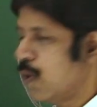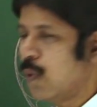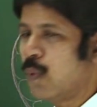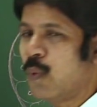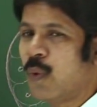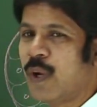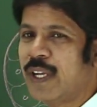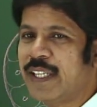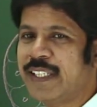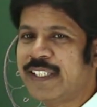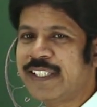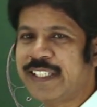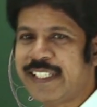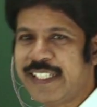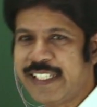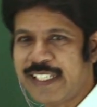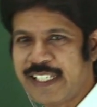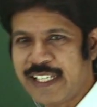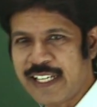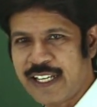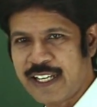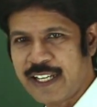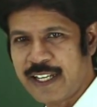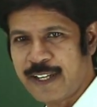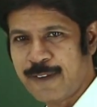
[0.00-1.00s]
1
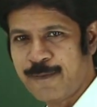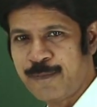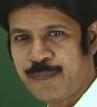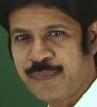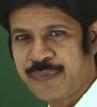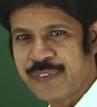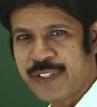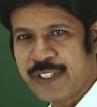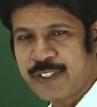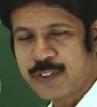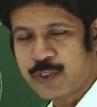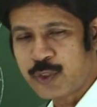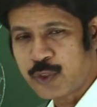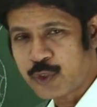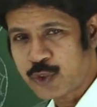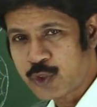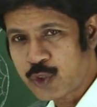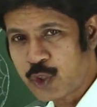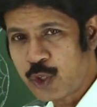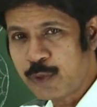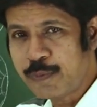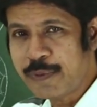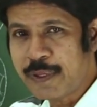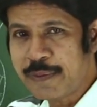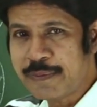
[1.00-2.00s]
theca. So
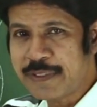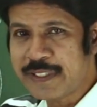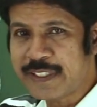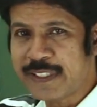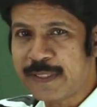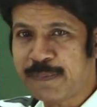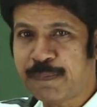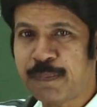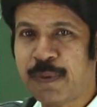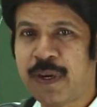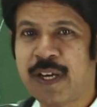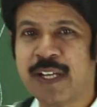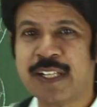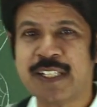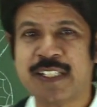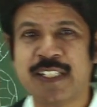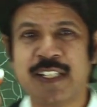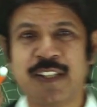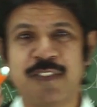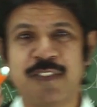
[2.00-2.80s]
stomium is the part